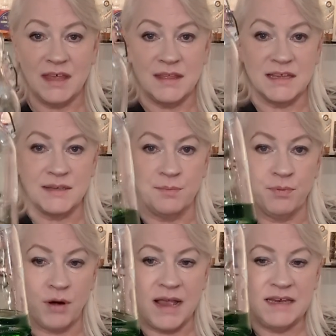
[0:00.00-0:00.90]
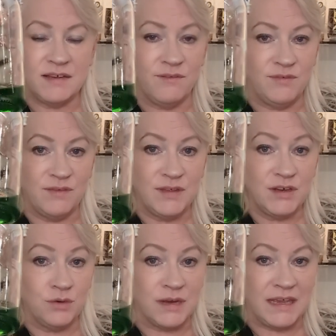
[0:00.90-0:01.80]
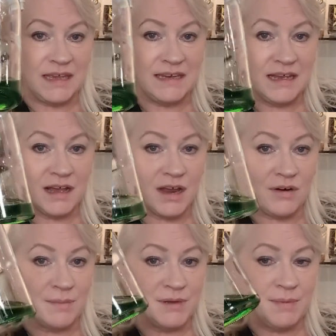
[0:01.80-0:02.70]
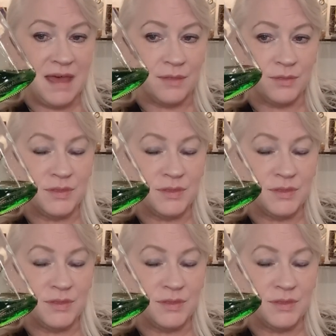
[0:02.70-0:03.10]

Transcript: this bright, vivid green creme de menthe.